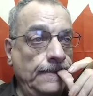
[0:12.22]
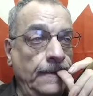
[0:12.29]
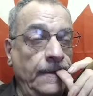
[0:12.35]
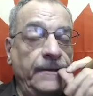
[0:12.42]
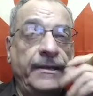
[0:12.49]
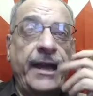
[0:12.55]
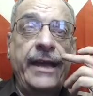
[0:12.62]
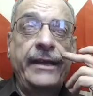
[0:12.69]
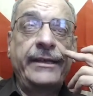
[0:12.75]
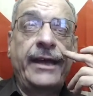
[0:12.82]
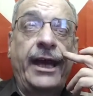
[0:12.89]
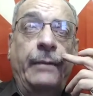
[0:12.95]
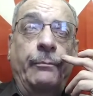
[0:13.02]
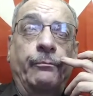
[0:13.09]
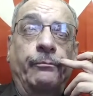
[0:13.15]
Tag
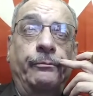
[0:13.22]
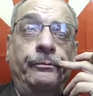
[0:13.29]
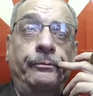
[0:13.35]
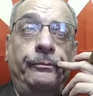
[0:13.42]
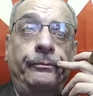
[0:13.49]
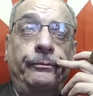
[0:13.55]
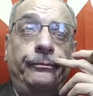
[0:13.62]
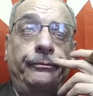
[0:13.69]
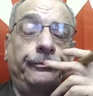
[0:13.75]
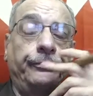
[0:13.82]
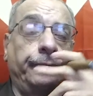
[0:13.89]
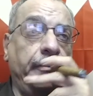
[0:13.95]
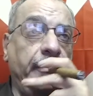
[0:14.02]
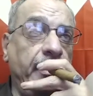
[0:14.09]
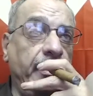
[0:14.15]
time.
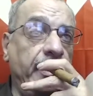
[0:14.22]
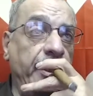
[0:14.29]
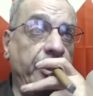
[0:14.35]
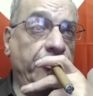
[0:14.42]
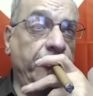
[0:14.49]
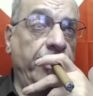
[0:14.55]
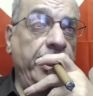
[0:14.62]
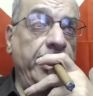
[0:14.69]
That's right,